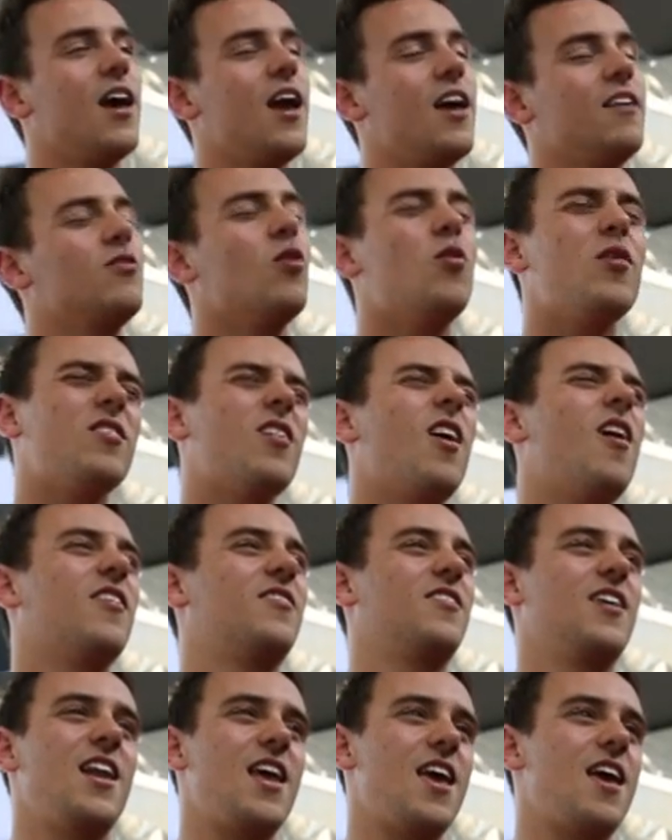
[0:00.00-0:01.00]
Yeah, it's always
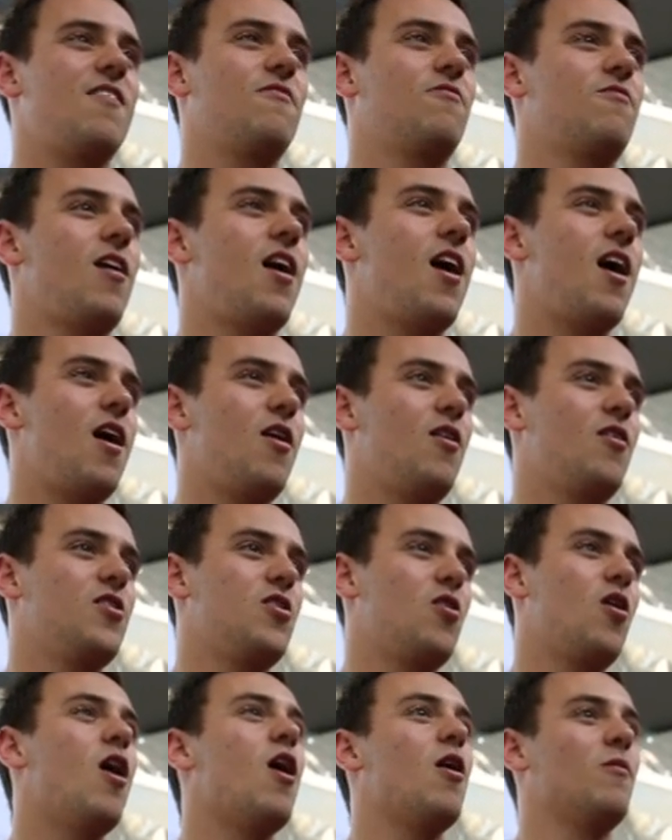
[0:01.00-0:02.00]
hard to leave
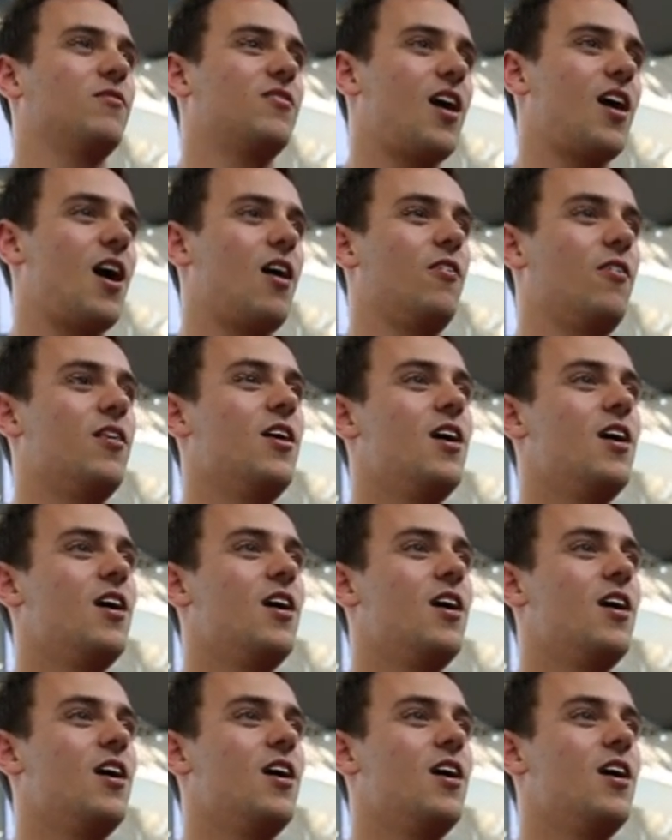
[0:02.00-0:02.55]
your hometown.